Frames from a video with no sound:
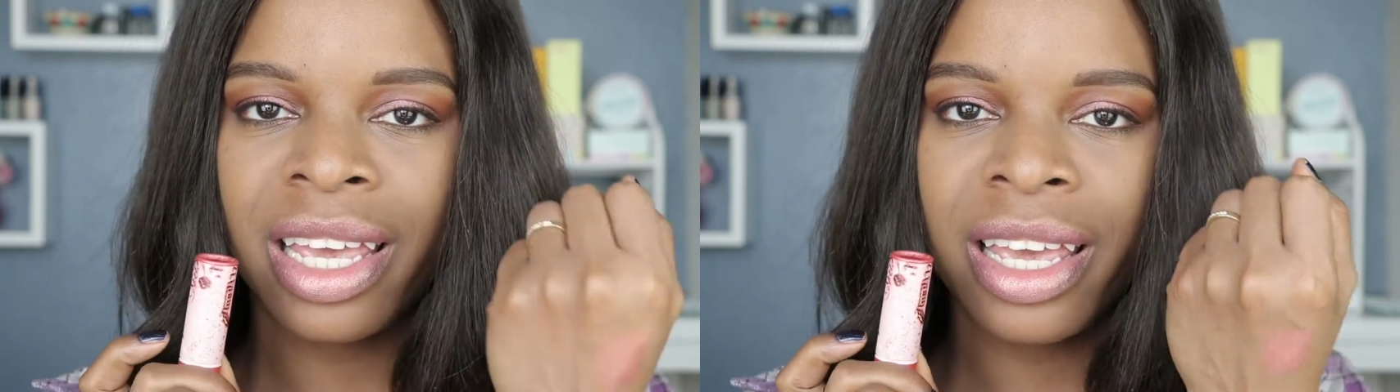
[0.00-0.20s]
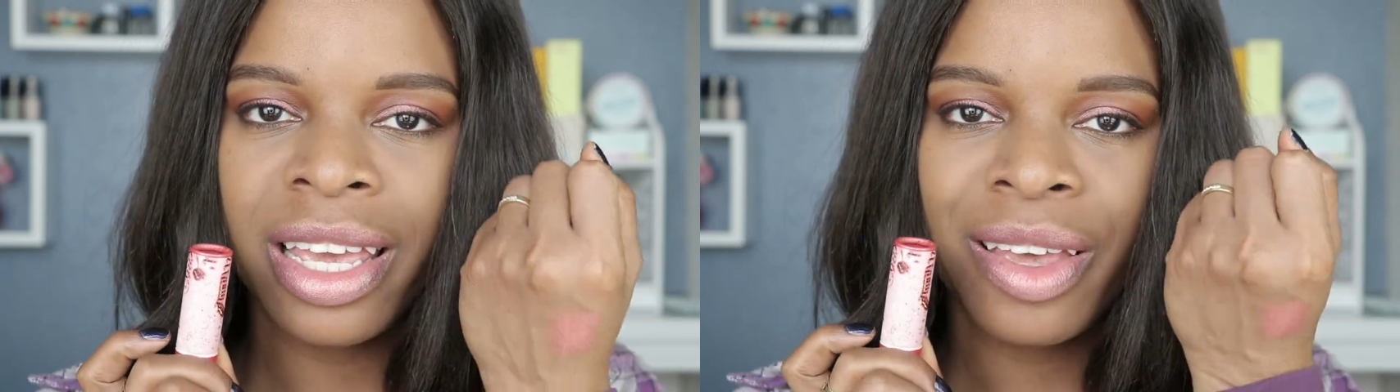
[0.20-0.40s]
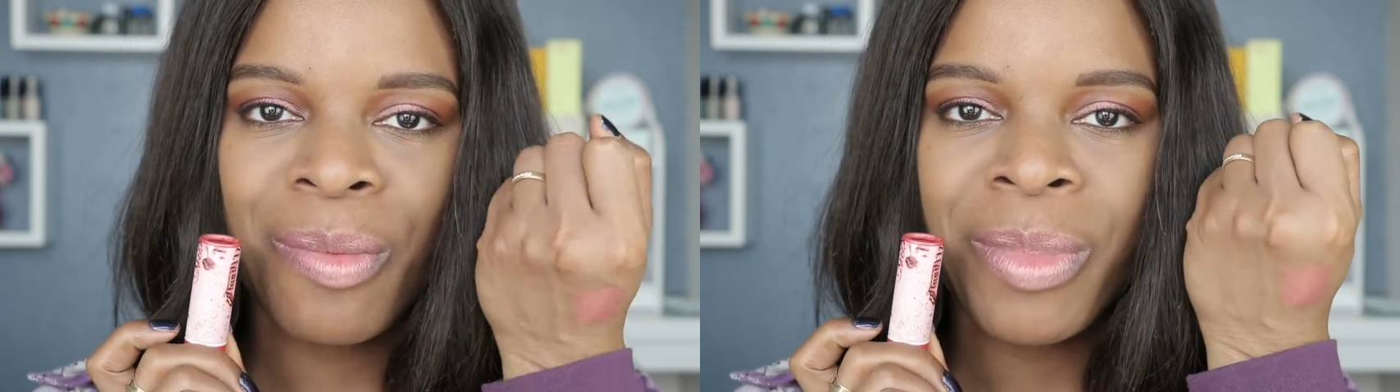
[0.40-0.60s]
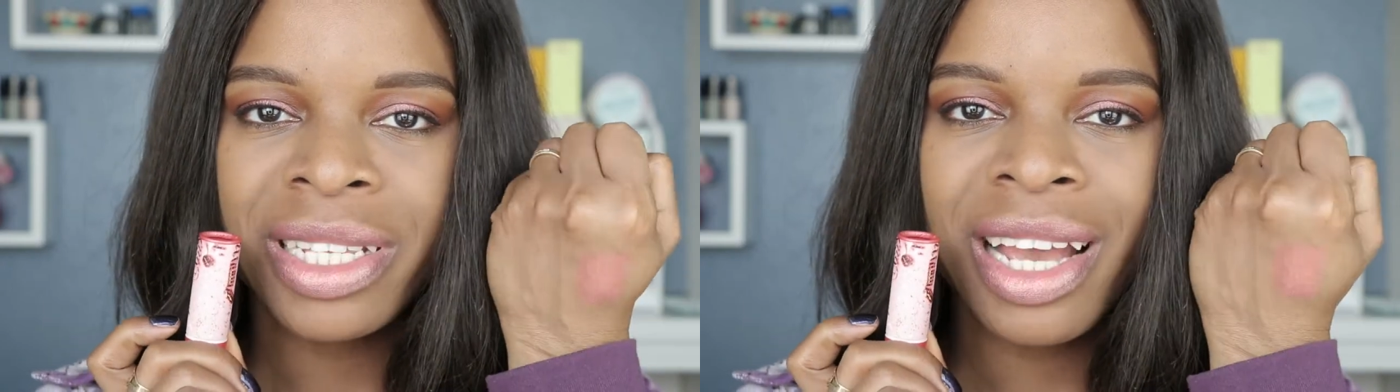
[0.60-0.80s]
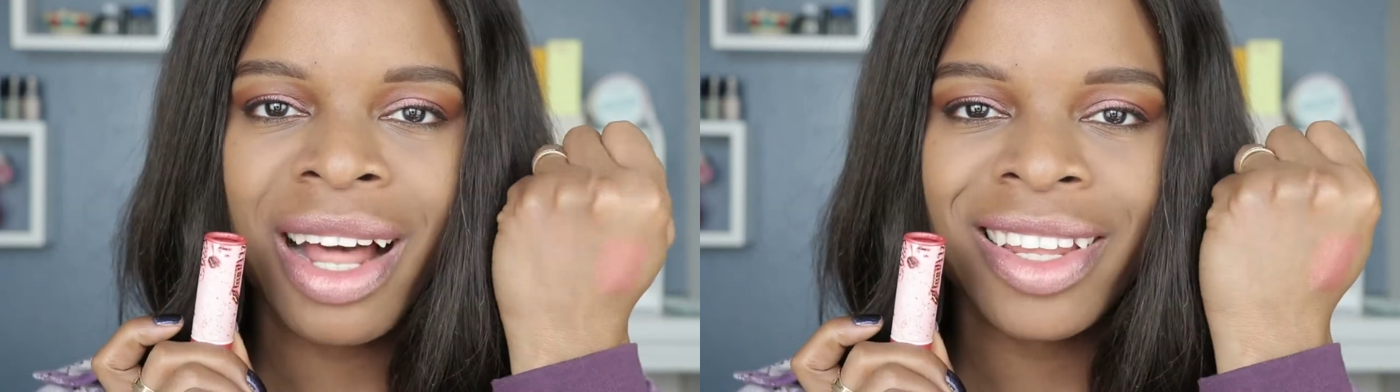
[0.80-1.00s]
a
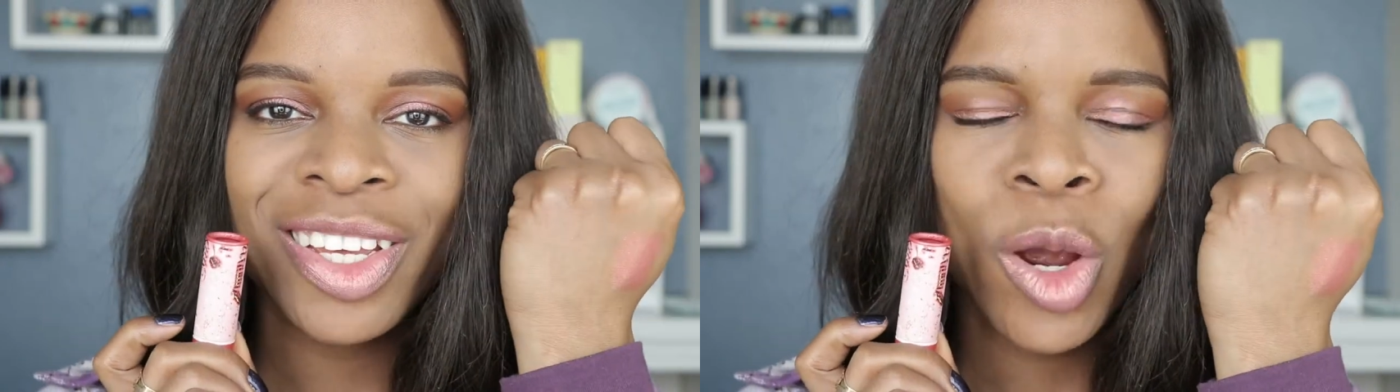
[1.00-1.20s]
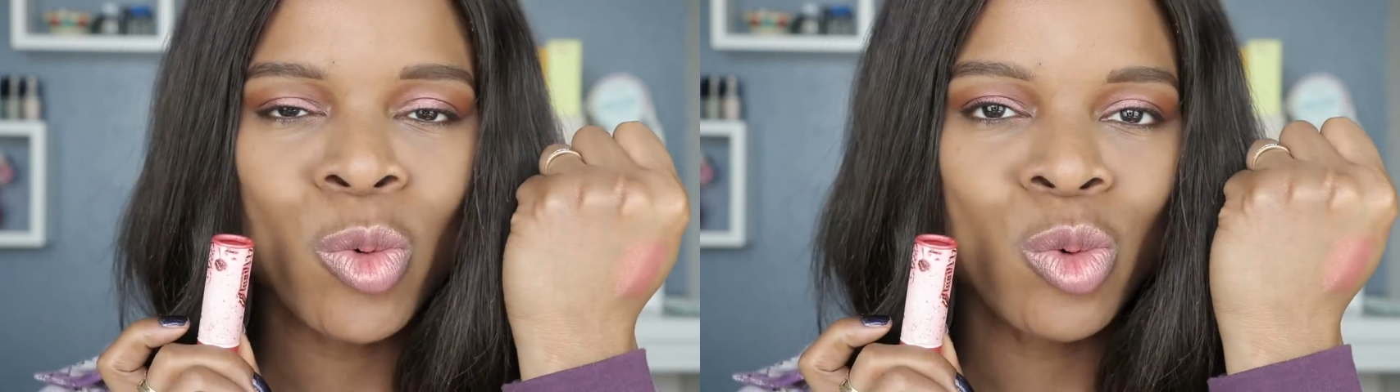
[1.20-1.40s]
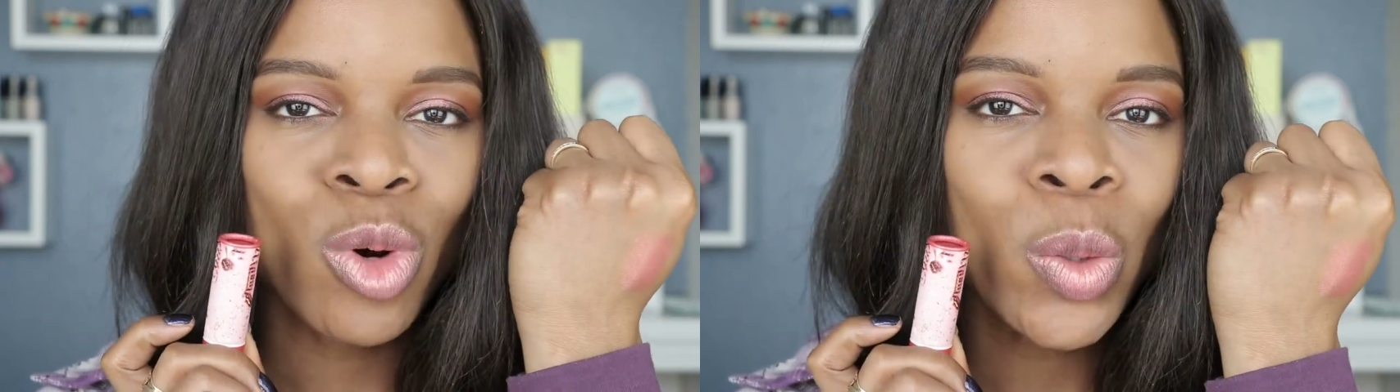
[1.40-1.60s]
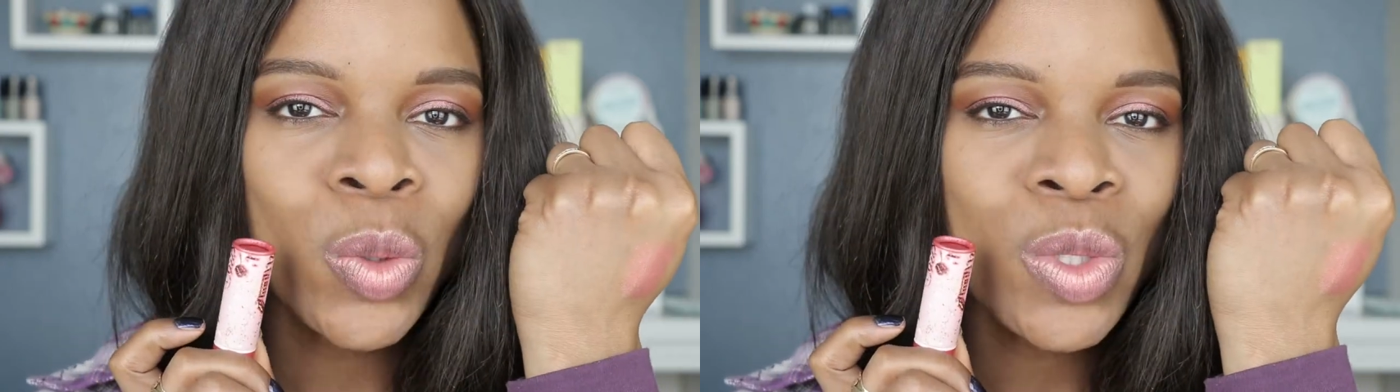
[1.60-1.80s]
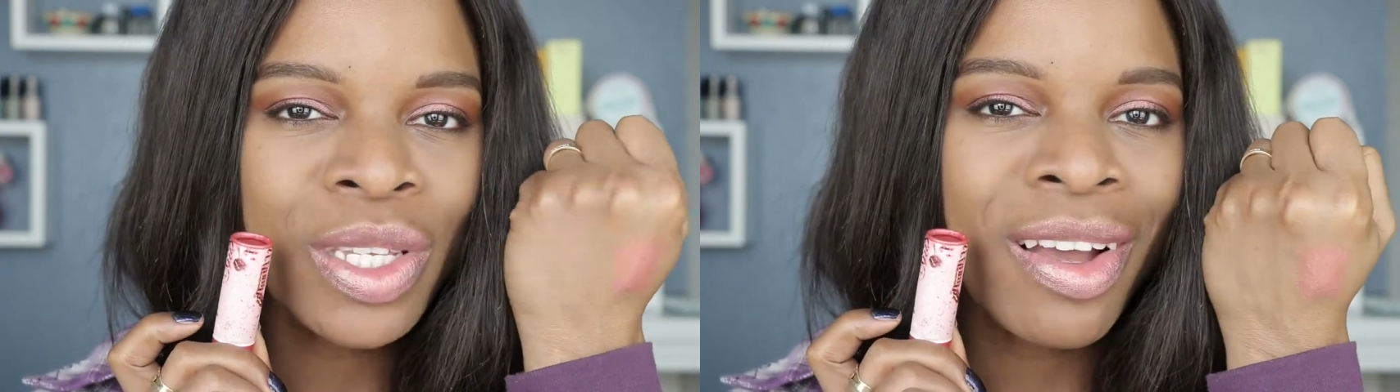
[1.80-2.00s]
metallic
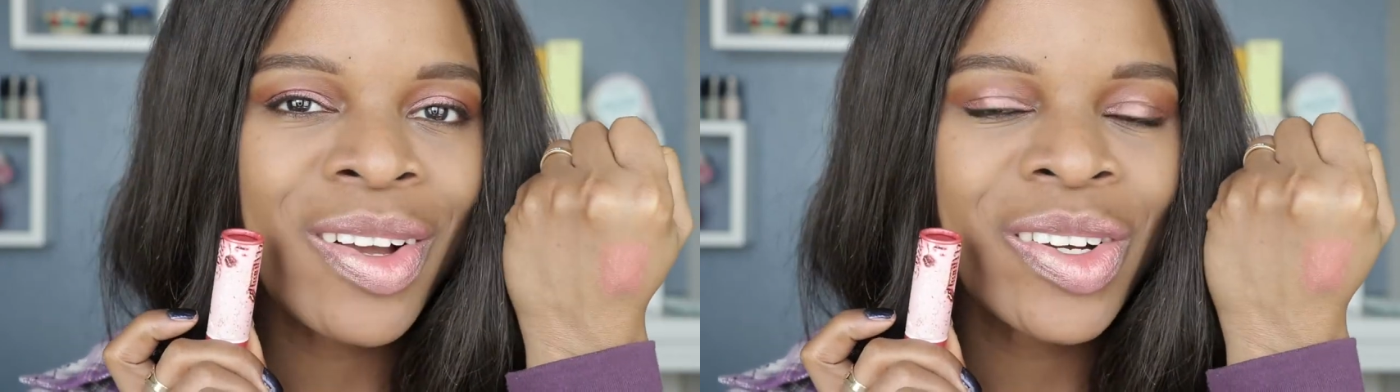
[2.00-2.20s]
rose